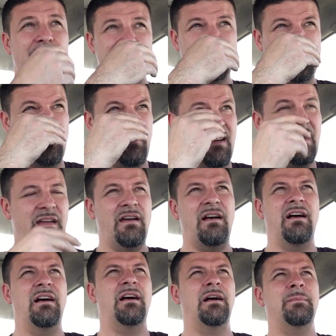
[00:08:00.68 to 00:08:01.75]
If you share it,
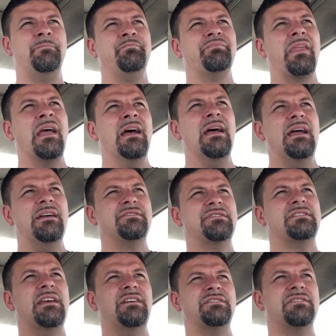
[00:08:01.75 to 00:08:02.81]

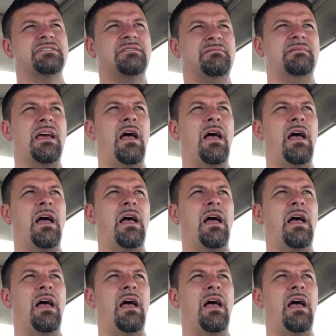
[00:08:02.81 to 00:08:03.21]
it's